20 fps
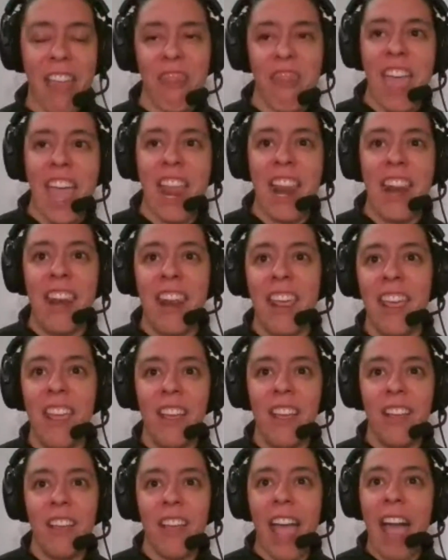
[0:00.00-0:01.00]
after the
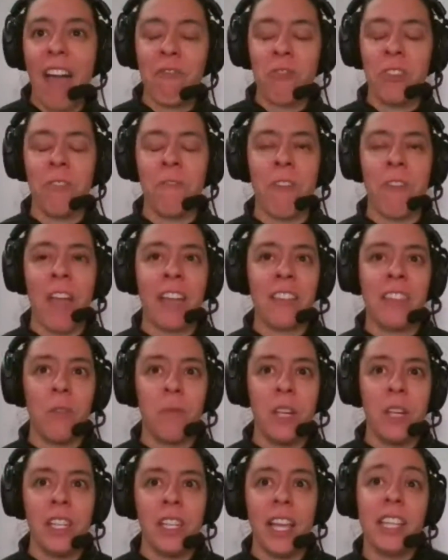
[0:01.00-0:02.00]
fact, they realized, oh,
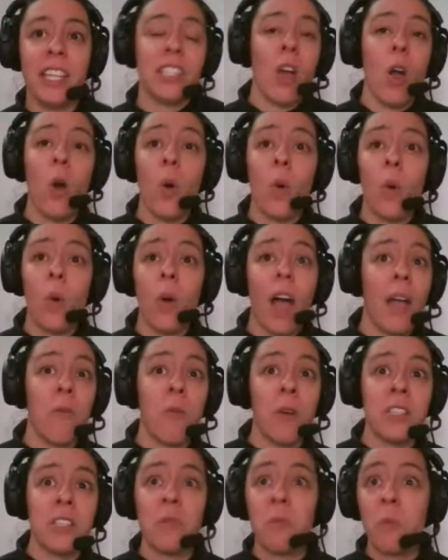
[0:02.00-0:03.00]
I wasn't worried
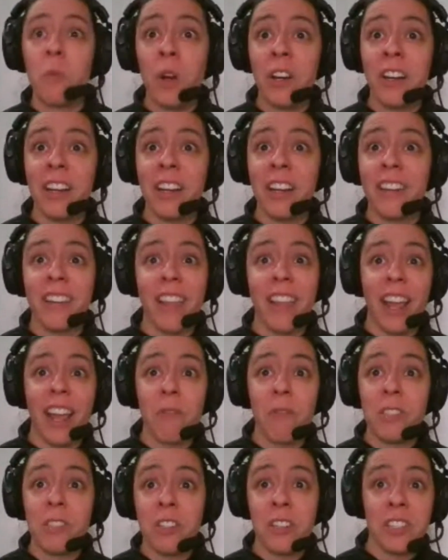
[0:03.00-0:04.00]
that I was going to say
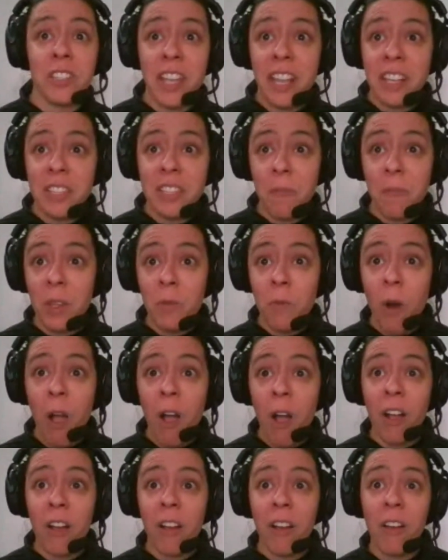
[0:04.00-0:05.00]
something wrong
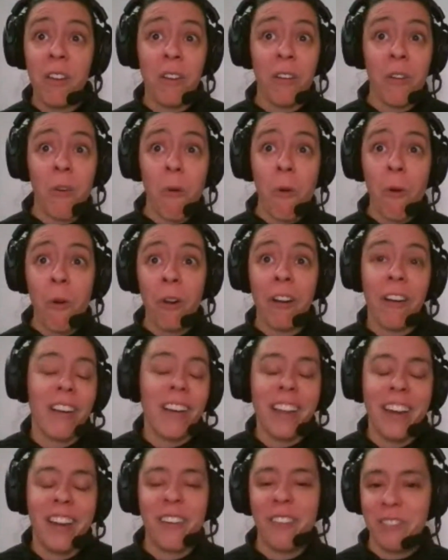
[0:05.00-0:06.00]
or, something like that.
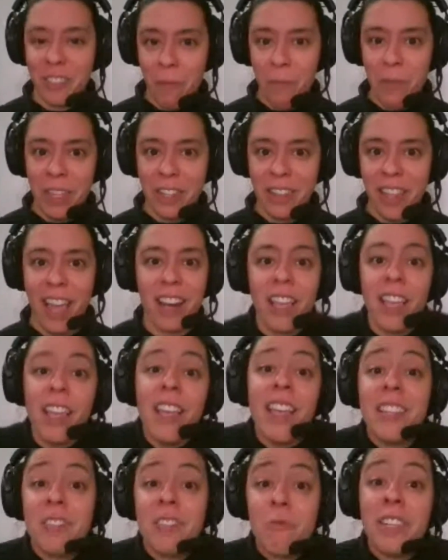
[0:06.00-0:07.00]
It's really great.
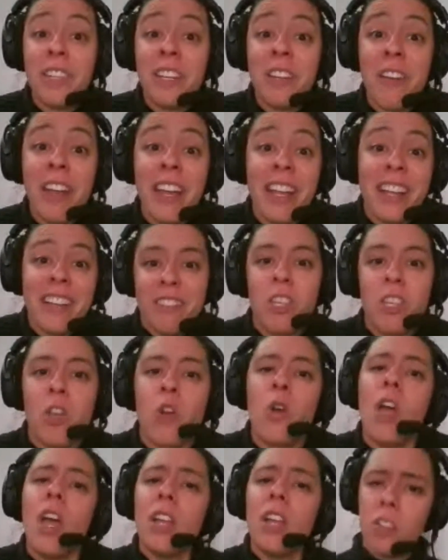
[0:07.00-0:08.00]
So don't be
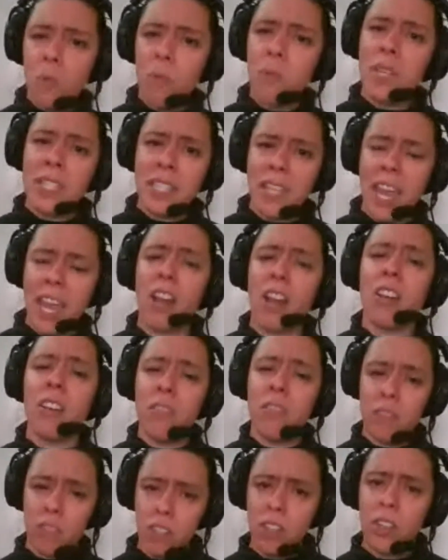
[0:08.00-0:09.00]
scared.
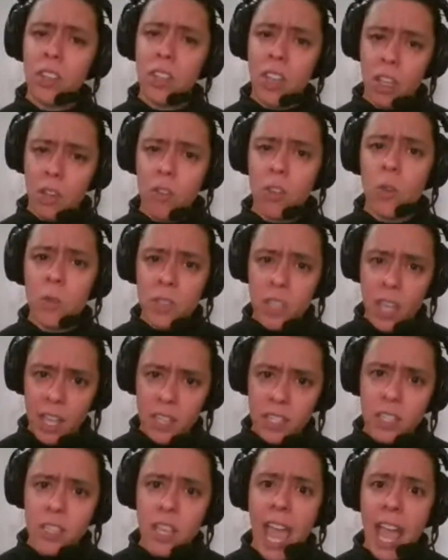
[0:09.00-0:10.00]
Use us as a
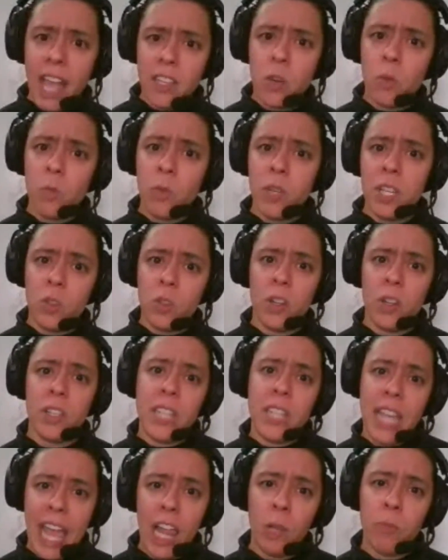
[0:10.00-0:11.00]
resource to help you with your
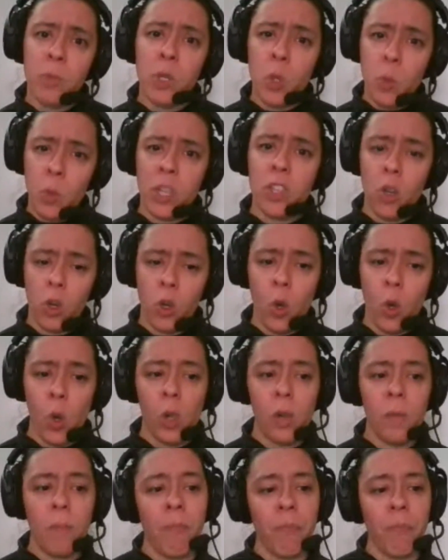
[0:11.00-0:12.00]
goal.
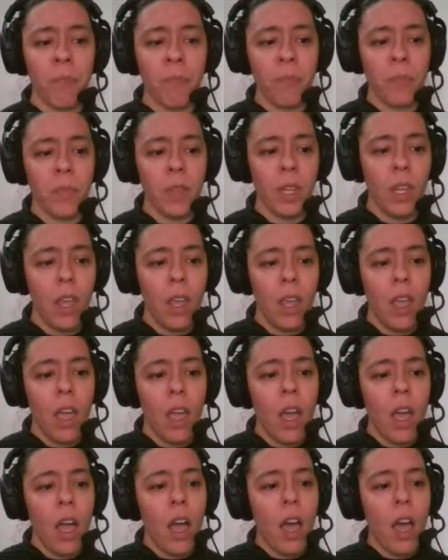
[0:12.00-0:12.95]
Uh,